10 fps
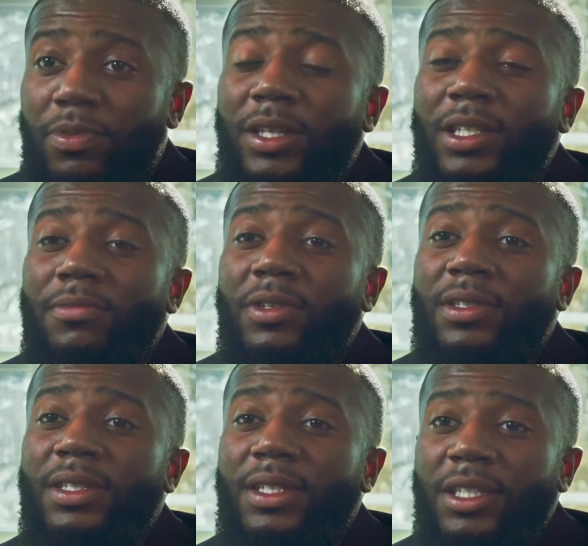Project
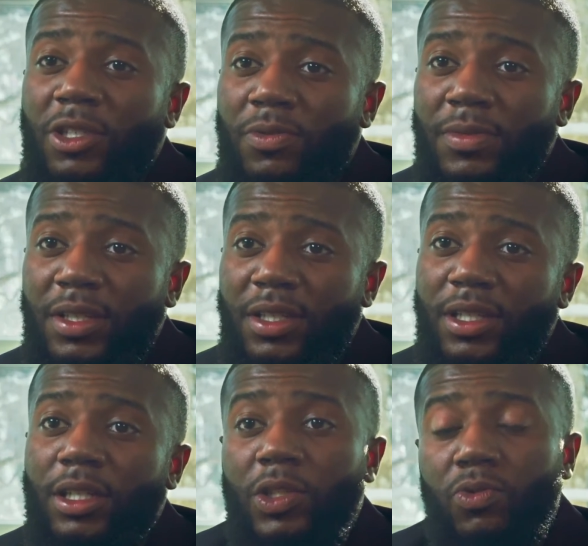Moses issued
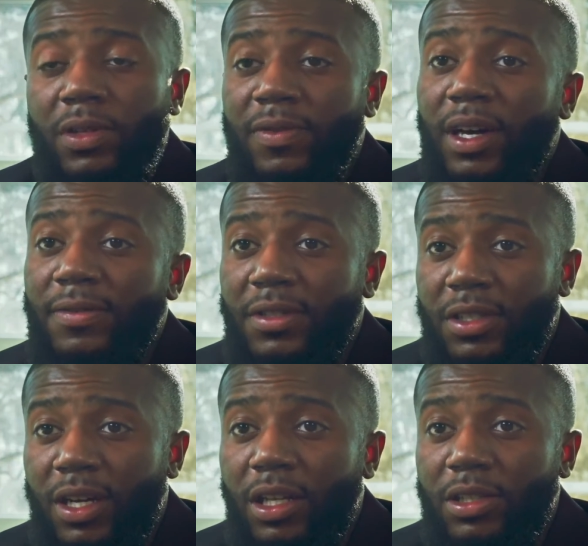me a
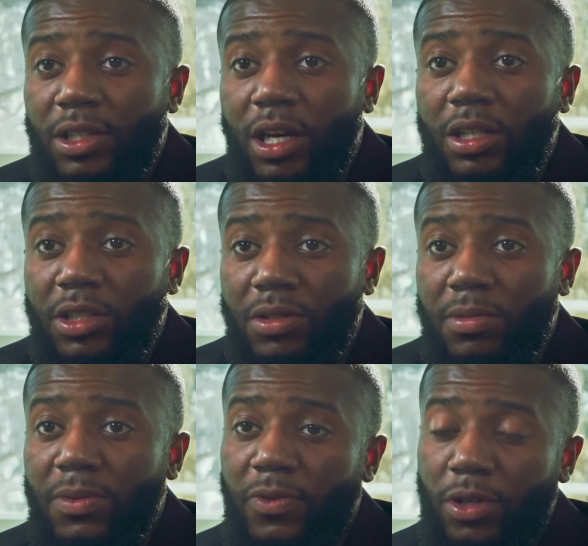$2,500
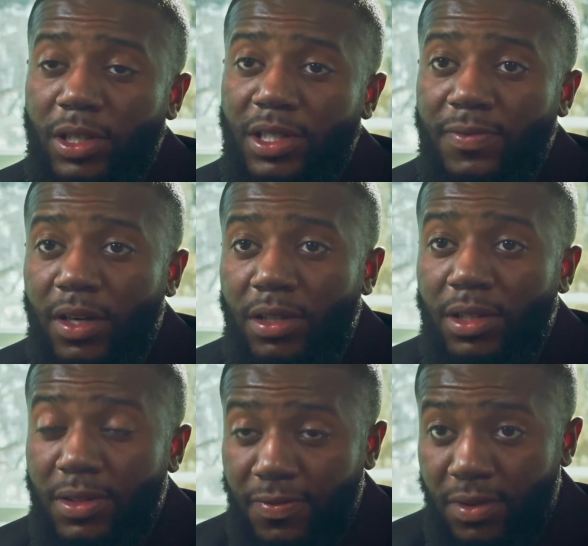scholarship for this fall,
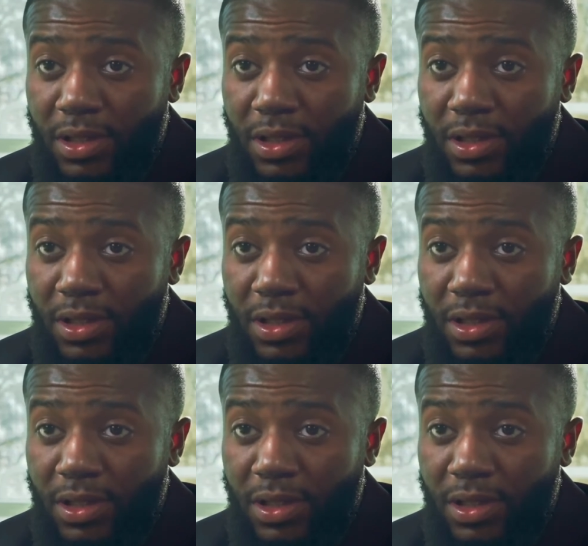this